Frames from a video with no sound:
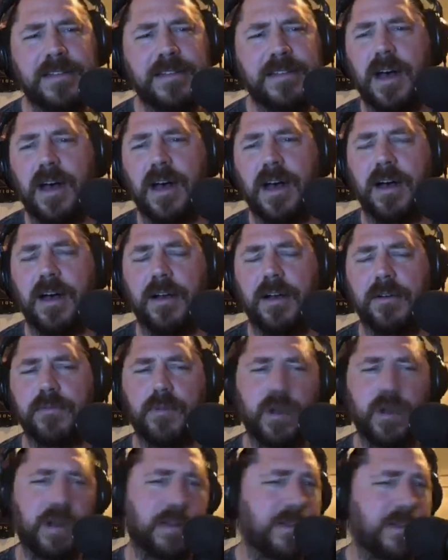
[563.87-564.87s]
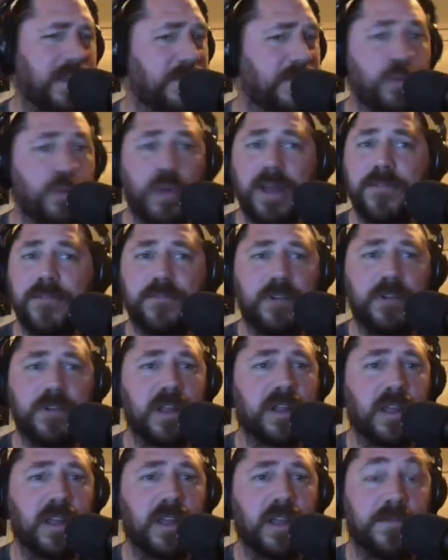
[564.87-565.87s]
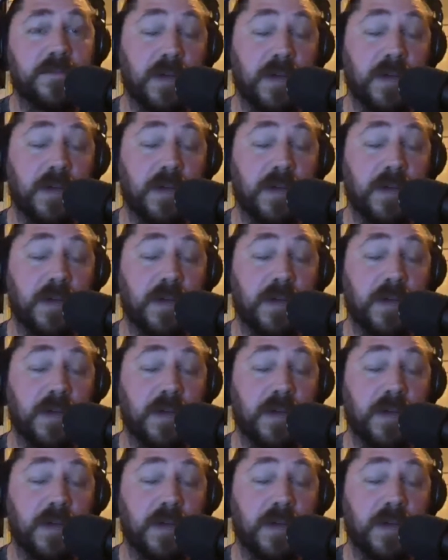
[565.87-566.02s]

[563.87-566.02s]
Want to give away free stuff.